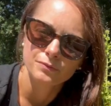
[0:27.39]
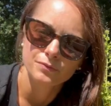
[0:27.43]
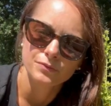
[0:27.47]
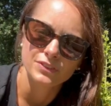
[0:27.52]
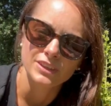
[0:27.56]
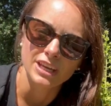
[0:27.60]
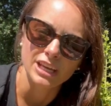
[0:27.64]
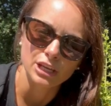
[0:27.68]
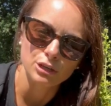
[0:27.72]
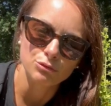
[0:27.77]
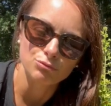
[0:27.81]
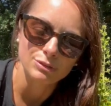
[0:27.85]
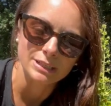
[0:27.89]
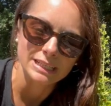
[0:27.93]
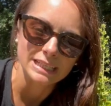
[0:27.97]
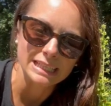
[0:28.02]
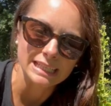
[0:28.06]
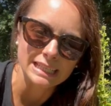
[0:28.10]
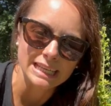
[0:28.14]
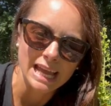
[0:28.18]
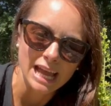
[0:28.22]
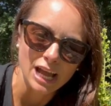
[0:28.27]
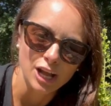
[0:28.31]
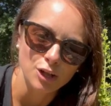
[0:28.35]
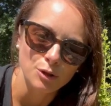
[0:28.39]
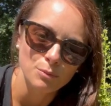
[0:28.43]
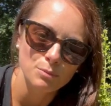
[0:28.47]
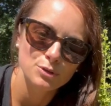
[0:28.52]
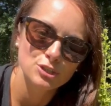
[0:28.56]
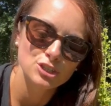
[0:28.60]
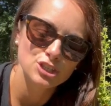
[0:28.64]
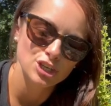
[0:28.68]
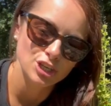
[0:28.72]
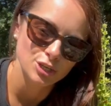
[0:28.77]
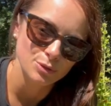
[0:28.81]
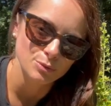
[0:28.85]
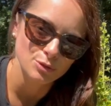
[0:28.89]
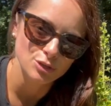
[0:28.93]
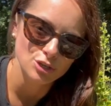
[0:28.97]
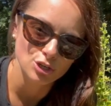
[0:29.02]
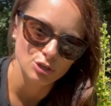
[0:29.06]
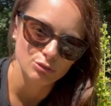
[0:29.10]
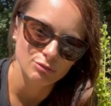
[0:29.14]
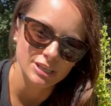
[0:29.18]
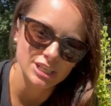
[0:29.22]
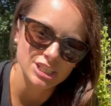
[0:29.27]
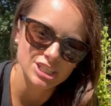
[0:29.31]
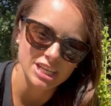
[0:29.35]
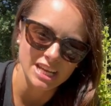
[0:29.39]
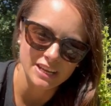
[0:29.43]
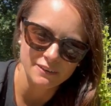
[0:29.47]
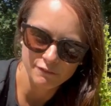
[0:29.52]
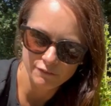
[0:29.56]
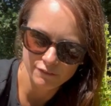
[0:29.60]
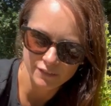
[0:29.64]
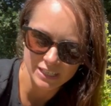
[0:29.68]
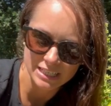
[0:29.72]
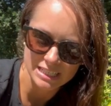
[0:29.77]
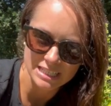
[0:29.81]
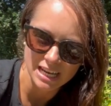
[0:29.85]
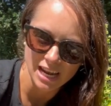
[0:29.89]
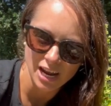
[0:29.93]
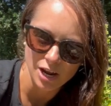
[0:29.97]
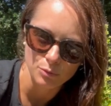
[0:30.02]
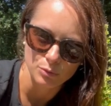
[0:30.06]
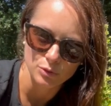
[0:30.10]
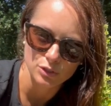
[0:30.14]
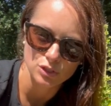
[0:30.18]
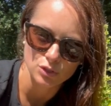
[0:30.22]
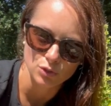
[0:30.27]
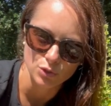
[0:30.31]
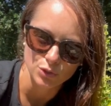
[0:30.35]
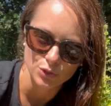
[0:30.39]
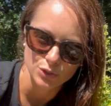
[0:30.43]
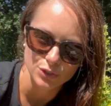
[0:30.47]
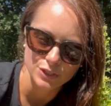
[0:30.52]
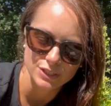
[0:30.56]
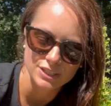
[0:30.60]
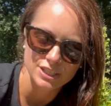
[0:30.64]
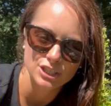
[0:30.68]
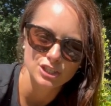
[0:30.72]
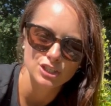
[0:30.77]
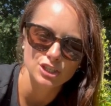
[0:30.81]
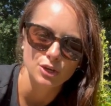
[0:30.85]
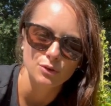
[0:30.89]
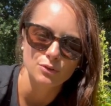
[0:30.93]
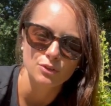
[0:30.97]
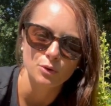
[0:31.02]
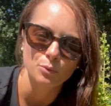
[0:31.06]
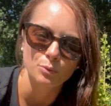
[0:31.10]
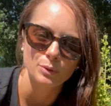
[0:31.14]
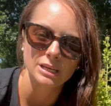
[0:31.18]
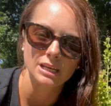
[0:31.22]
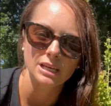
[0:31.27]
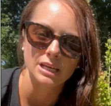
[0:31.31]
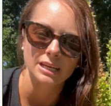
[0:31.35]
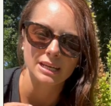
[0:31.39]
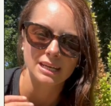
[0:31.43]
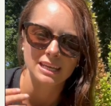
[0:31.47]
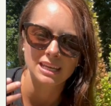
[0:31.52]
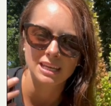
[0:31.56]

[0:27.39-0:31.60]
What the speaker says: They really help to nourish and feed our soils so that we can